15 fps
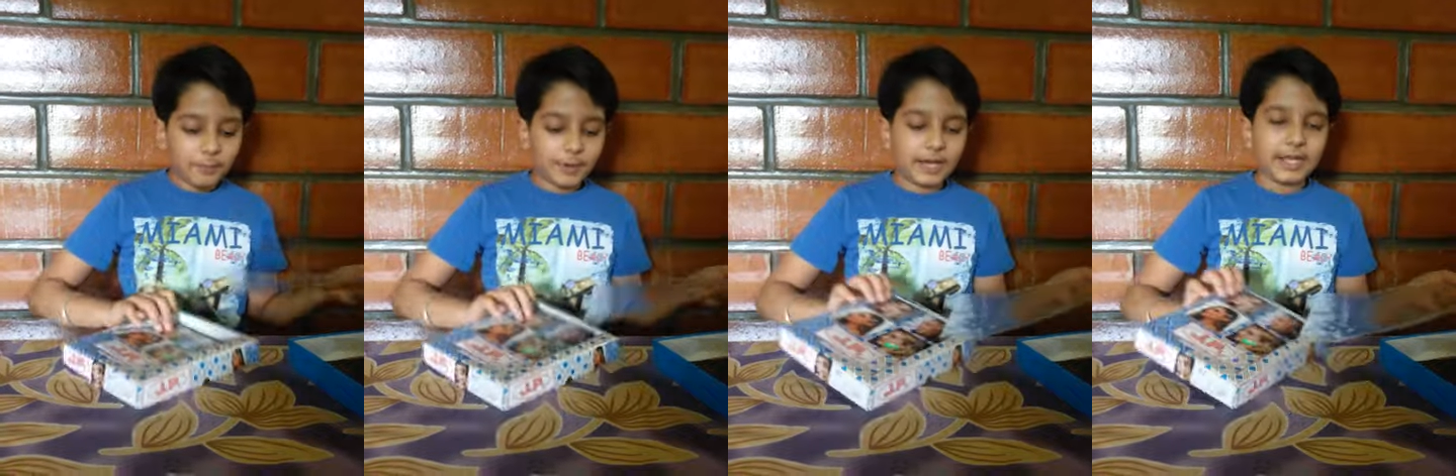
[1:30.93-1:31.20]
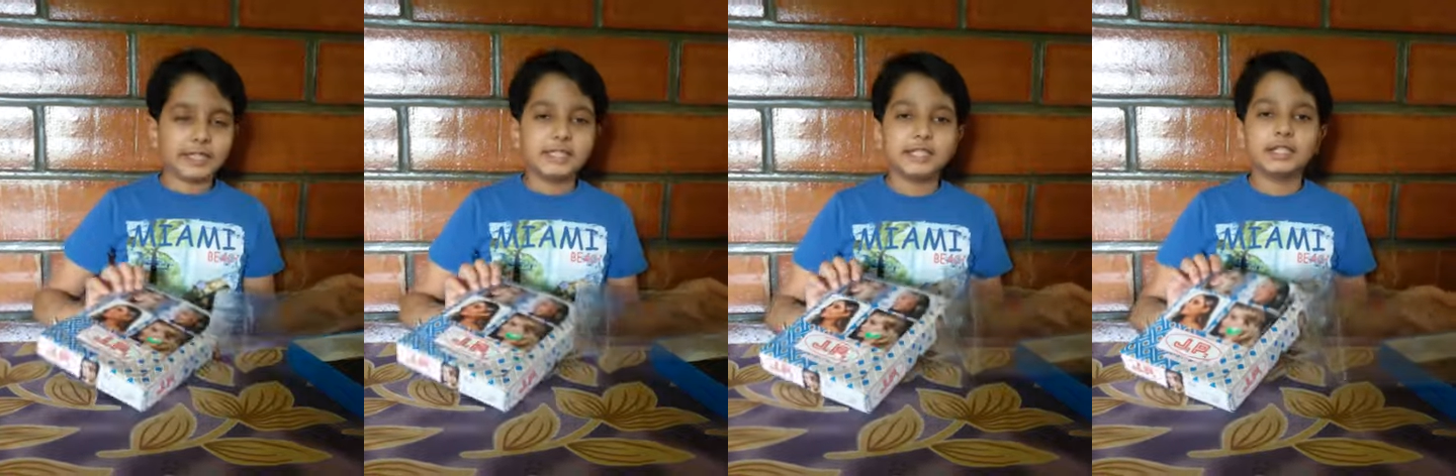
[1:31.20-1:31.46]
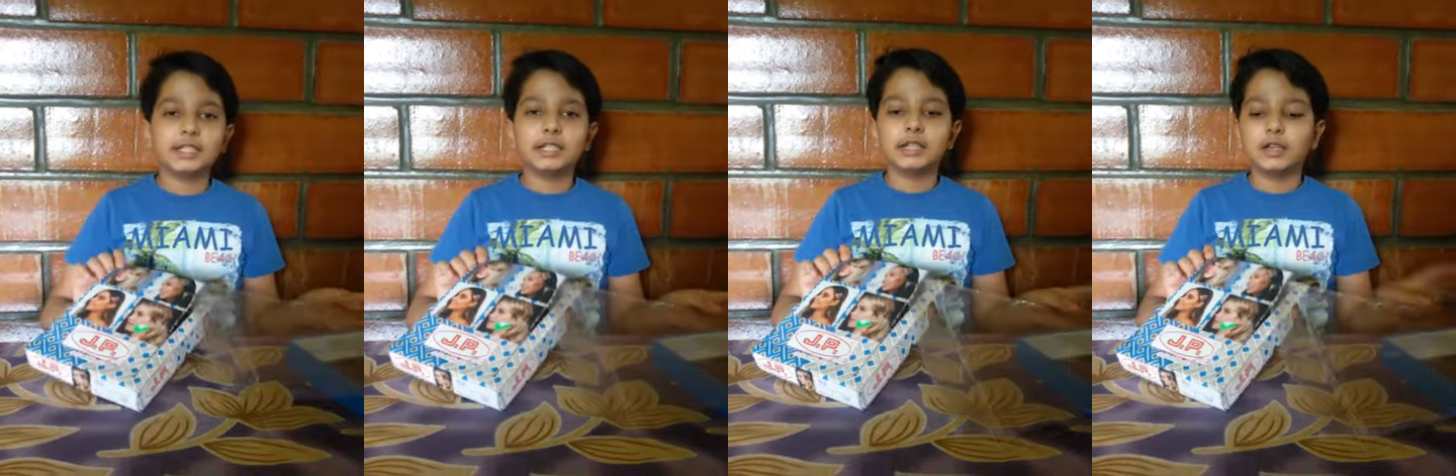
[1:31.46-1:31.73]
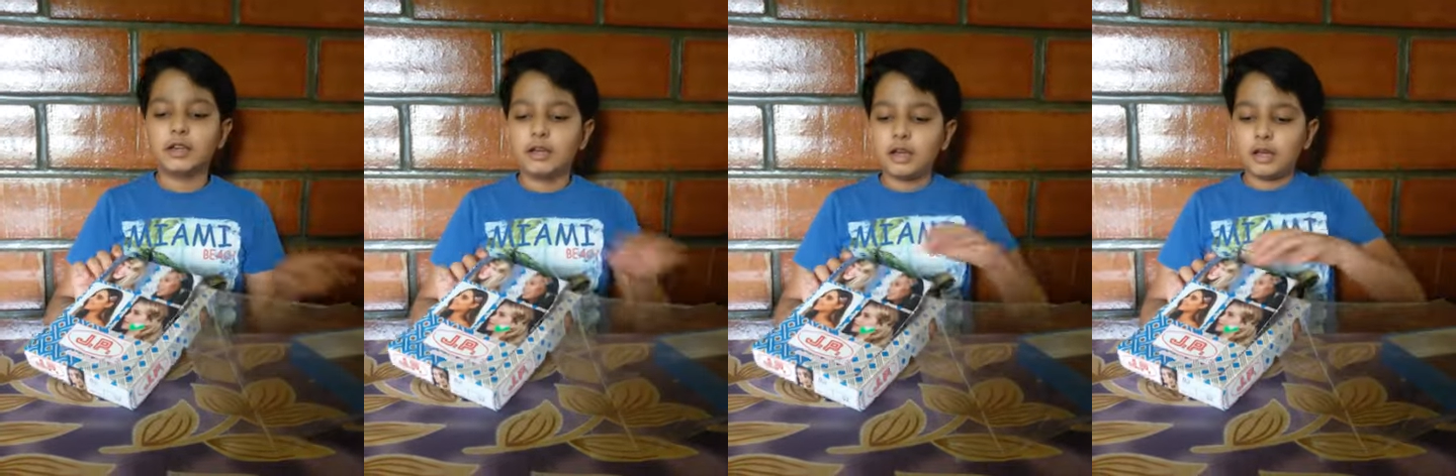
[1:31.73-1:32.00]
Place
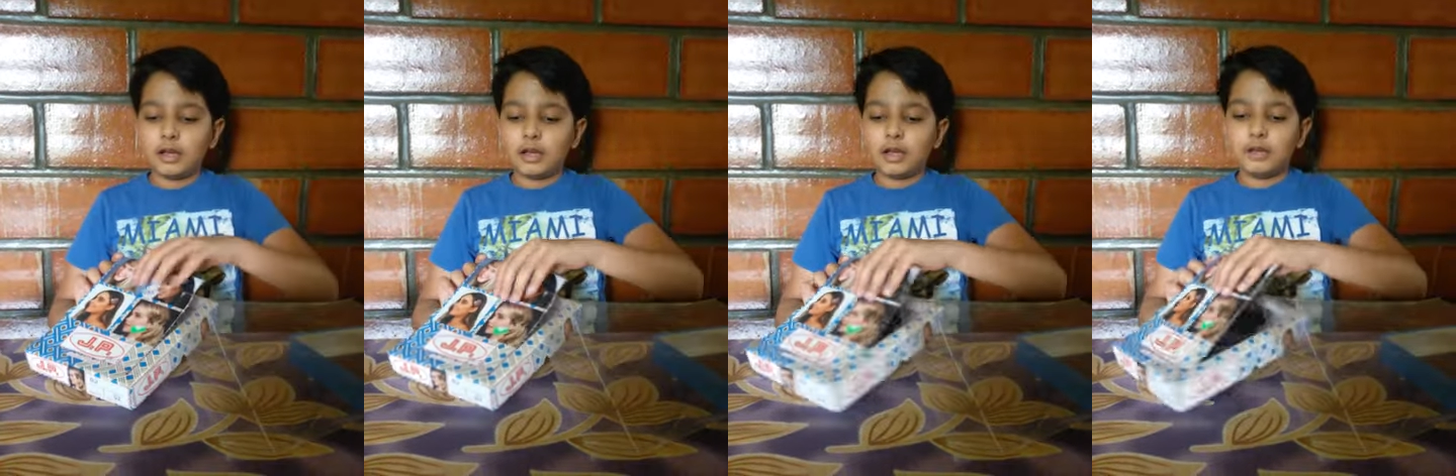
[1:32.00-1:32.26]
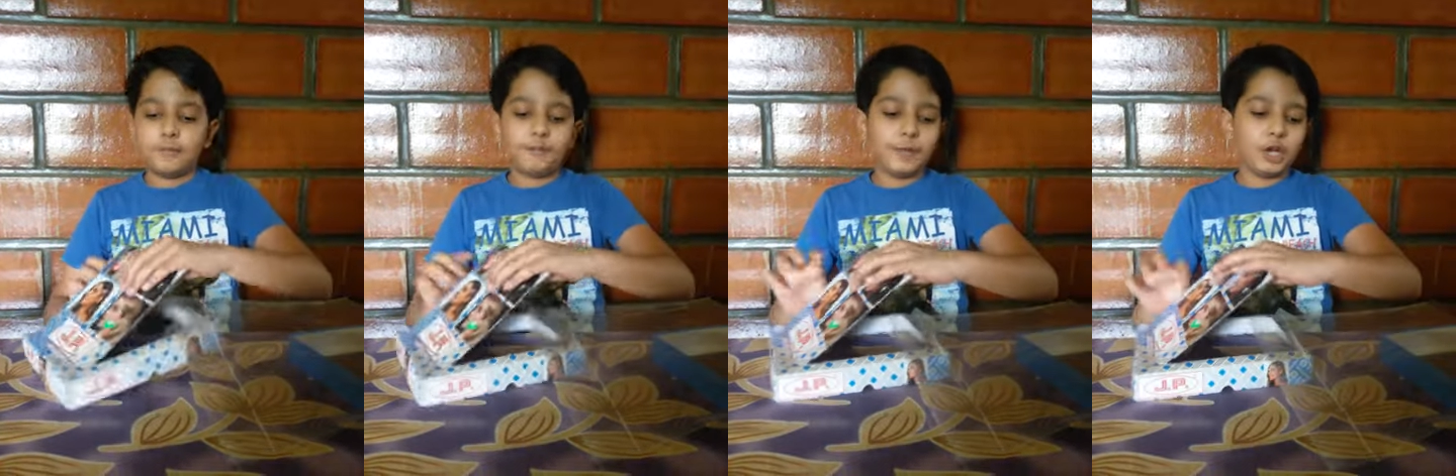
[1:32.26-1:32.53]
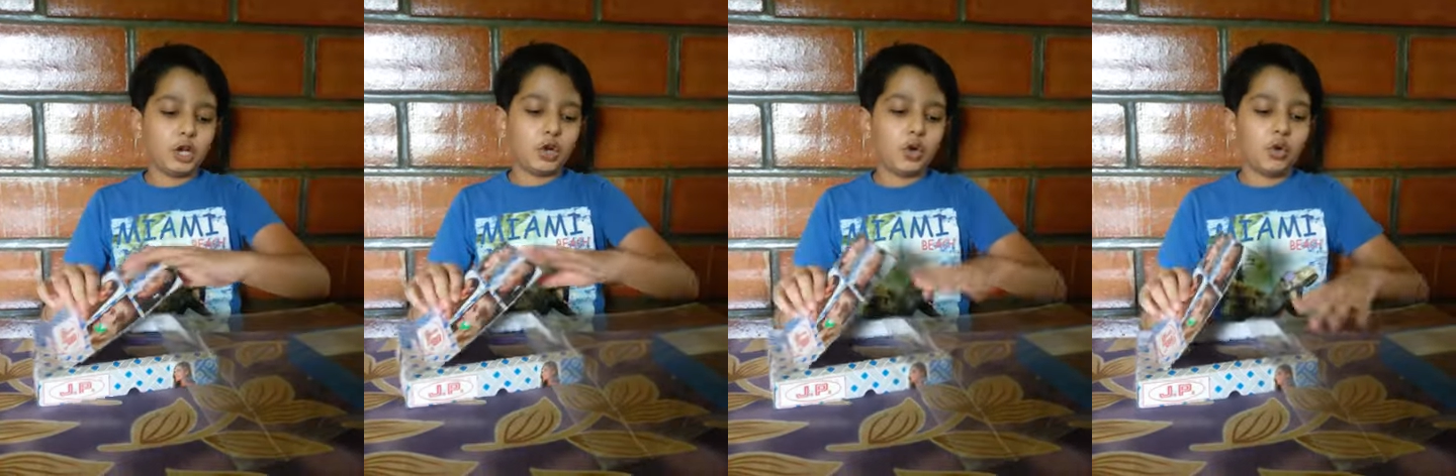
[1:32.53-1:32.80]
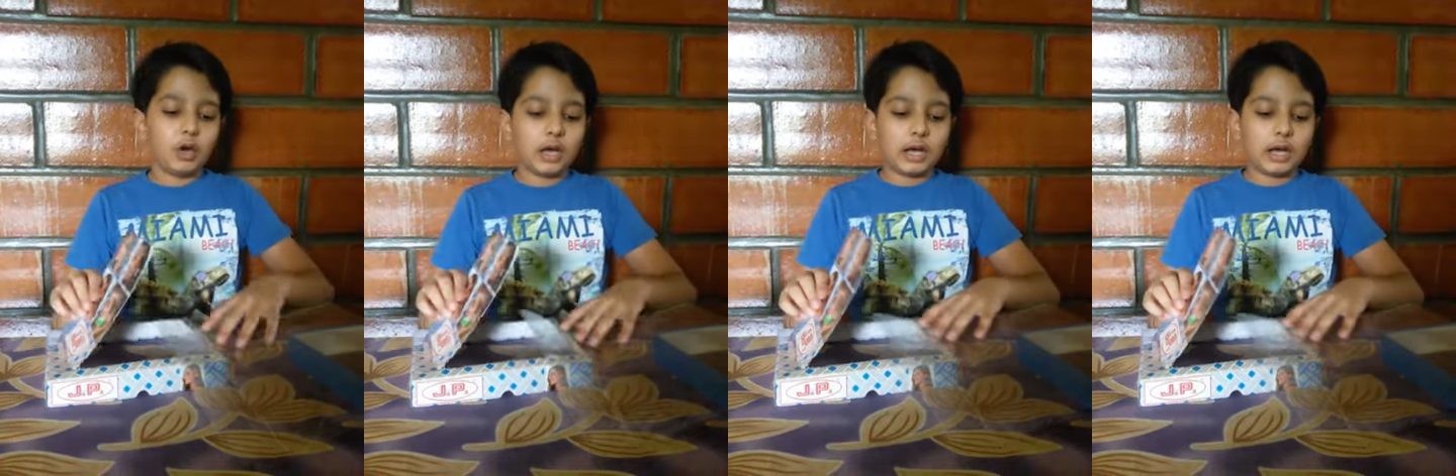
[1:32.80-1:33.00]
it below